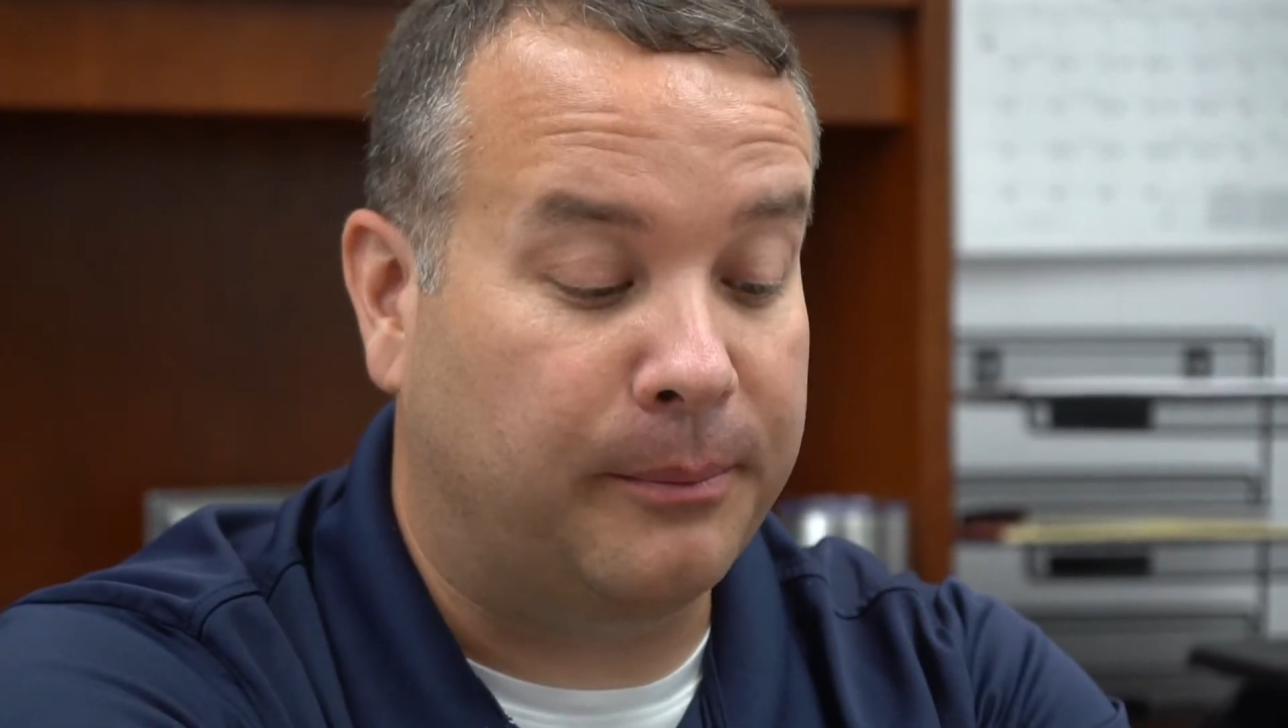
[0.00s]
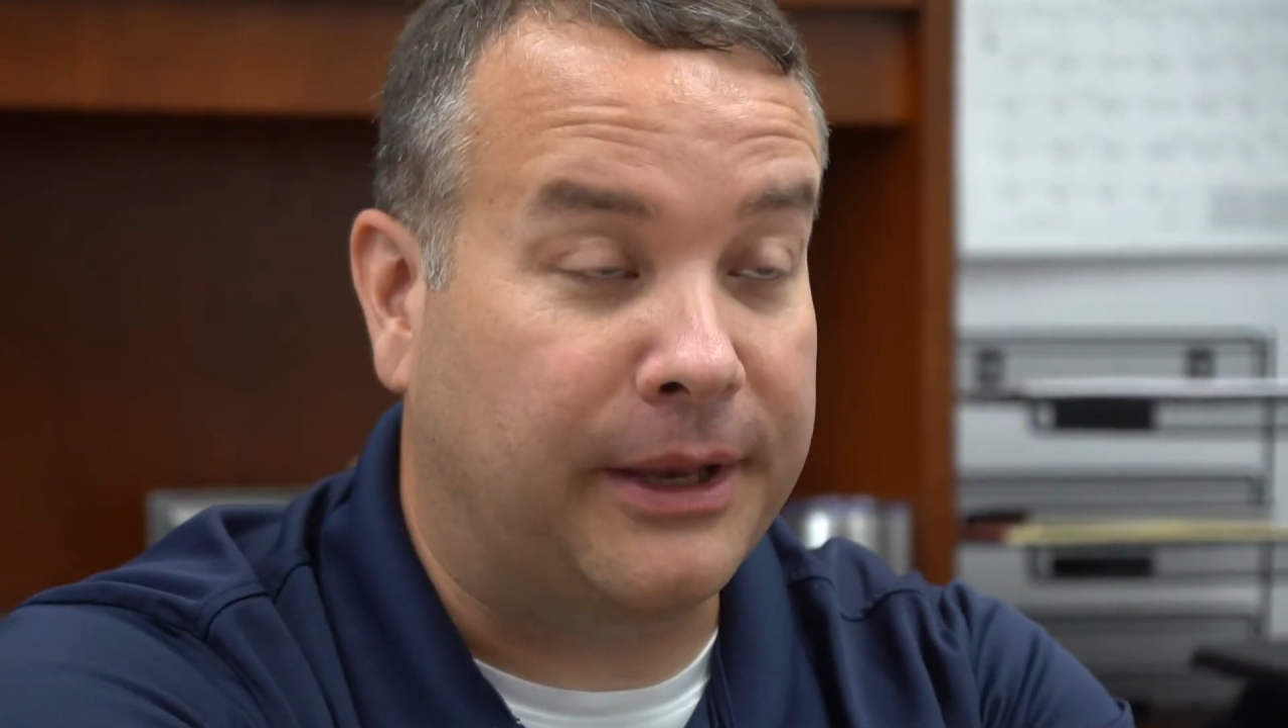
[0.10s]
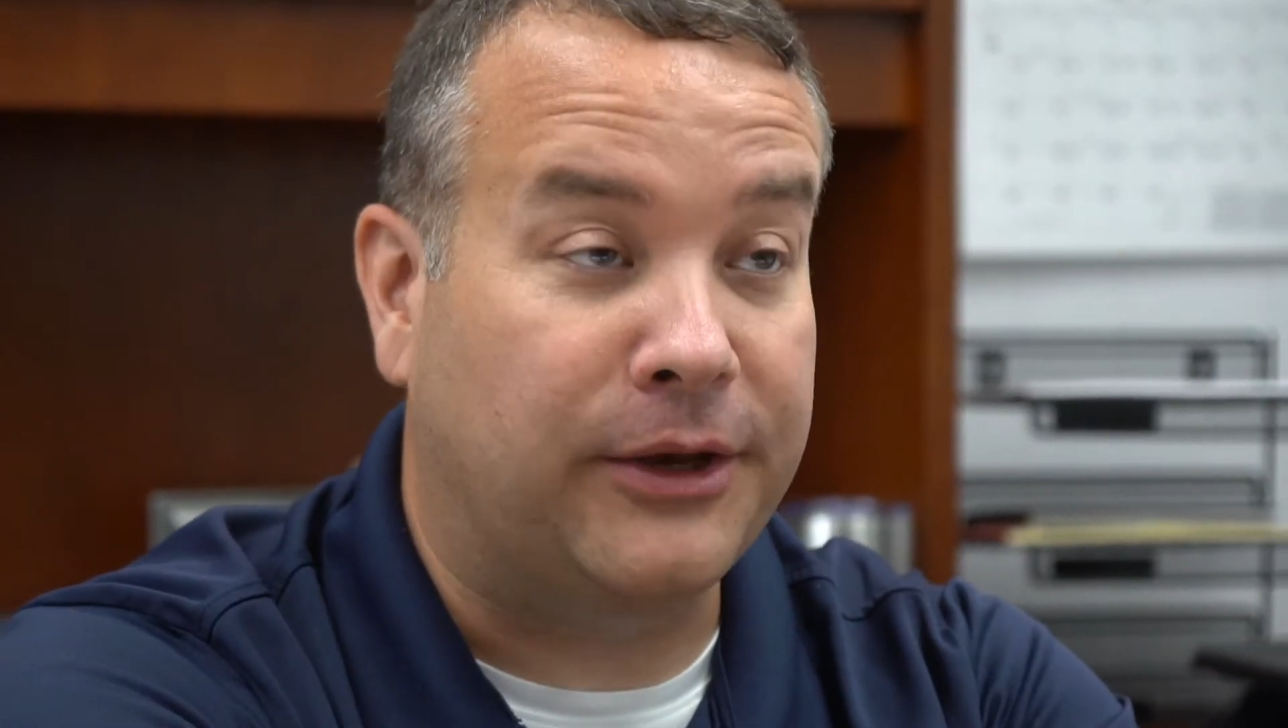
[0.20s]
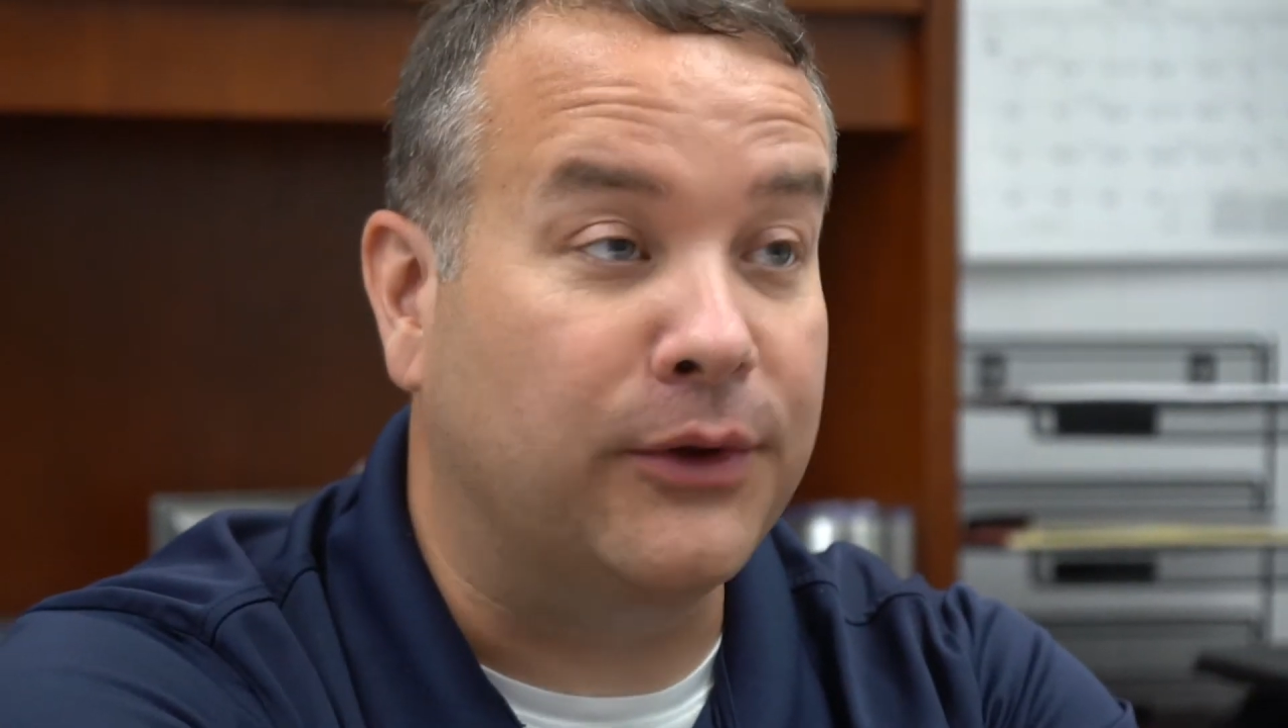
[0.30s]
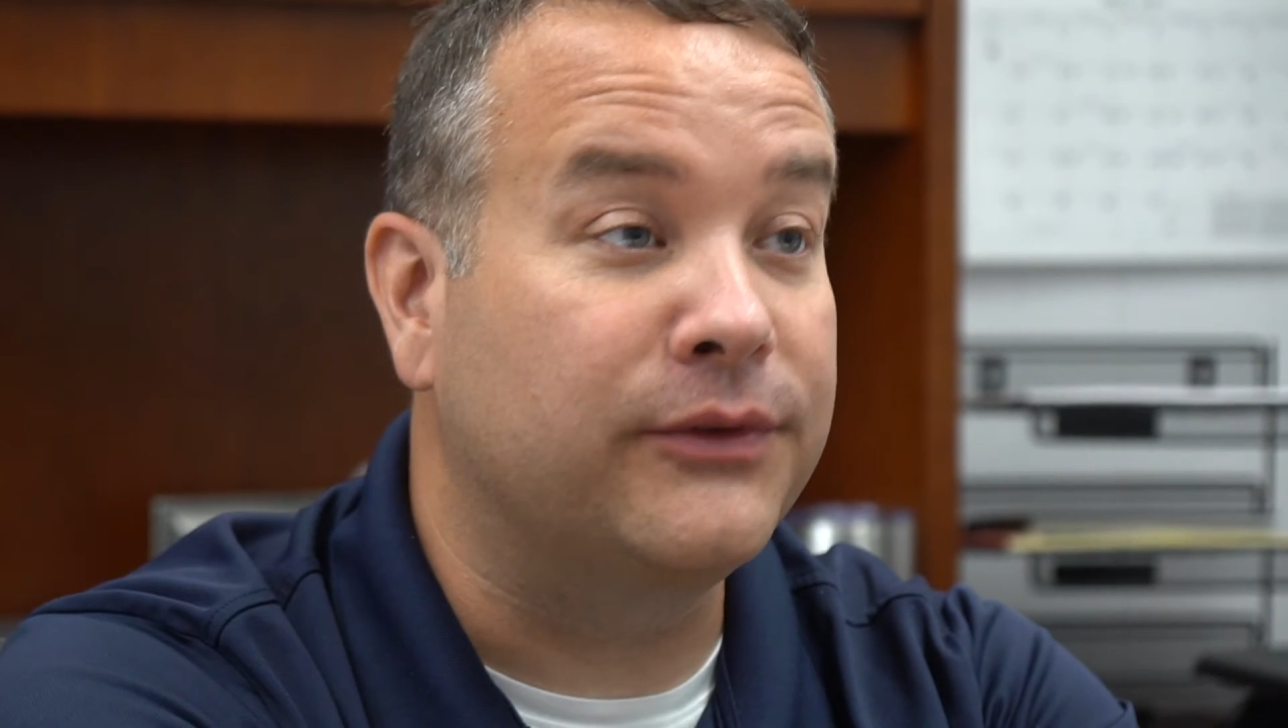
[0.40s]

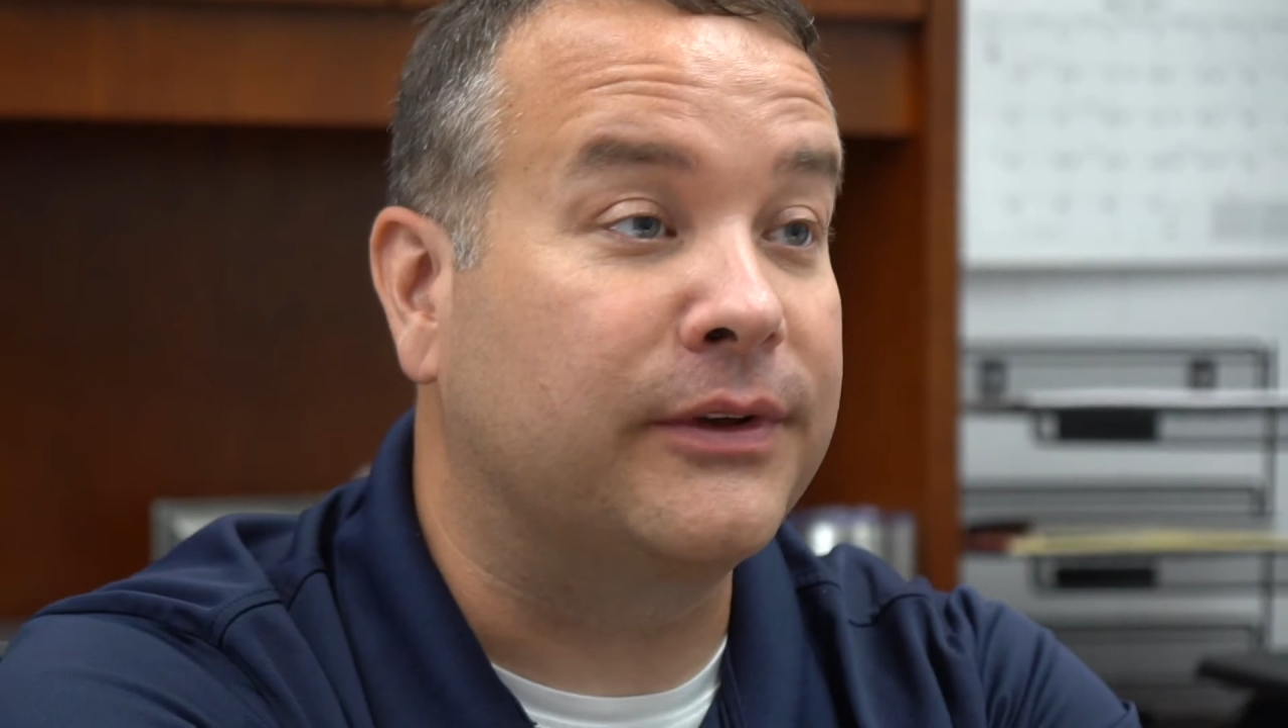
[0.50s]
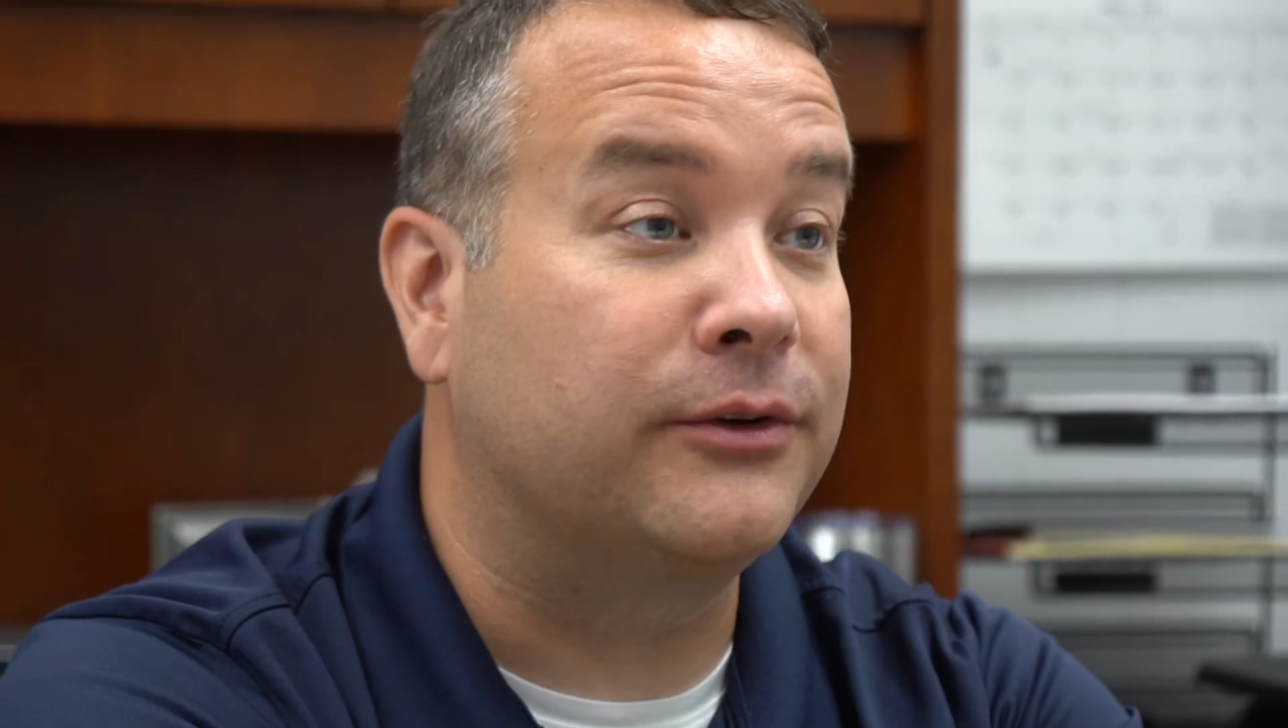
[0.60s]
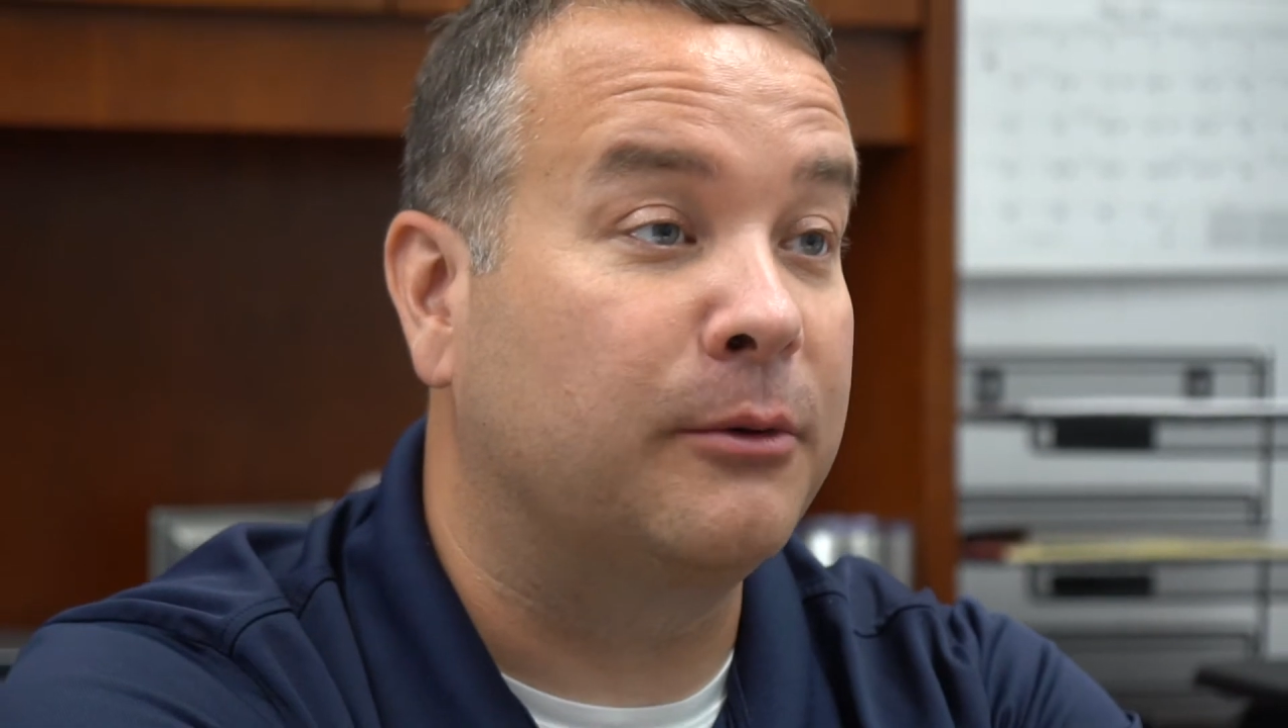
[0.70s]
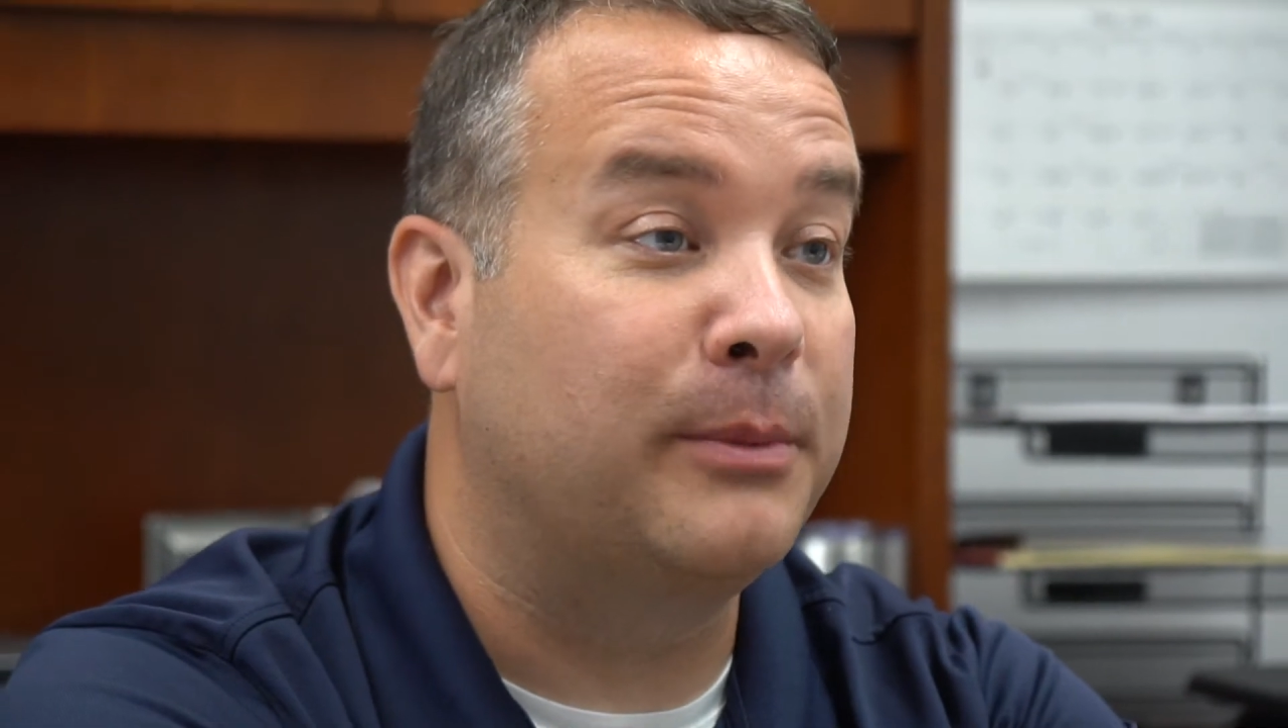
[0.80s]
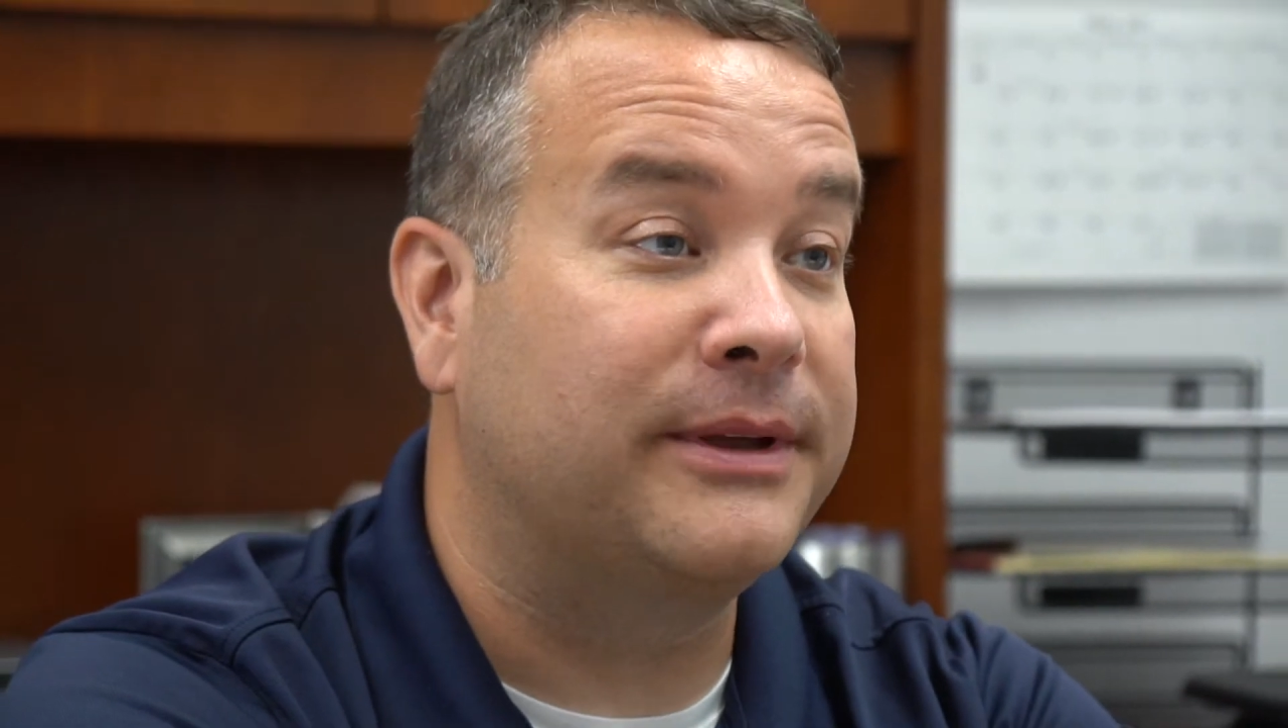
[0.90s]
been using Trimble